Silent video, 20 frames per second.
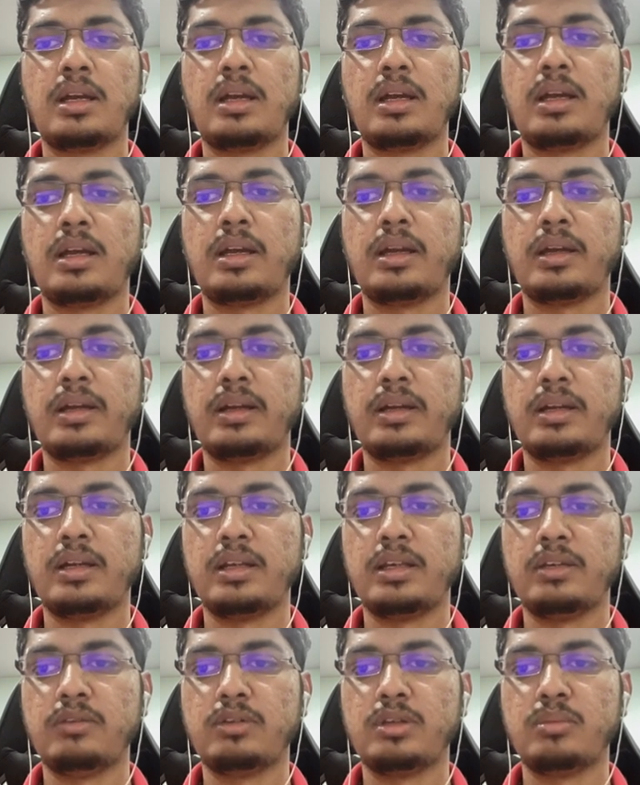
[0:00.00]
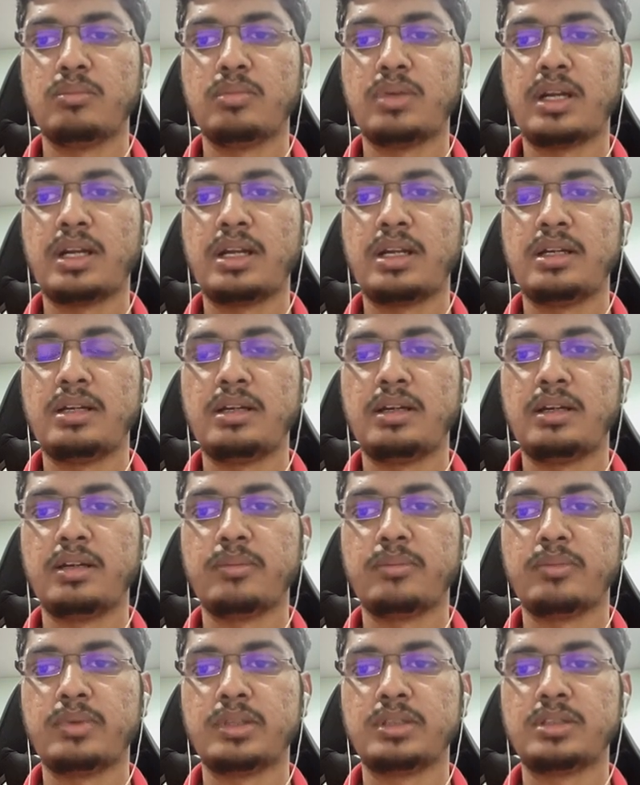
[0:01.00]
and even brand
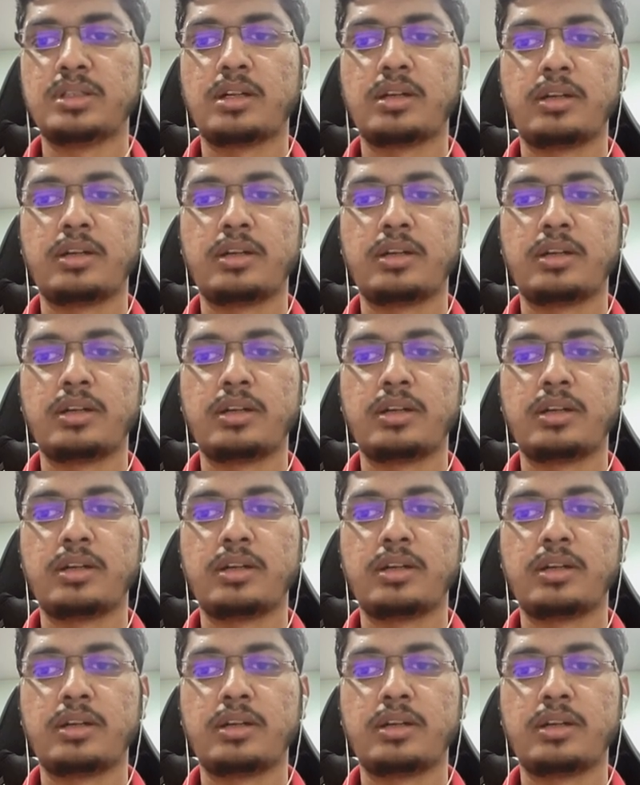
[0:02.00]
numbers are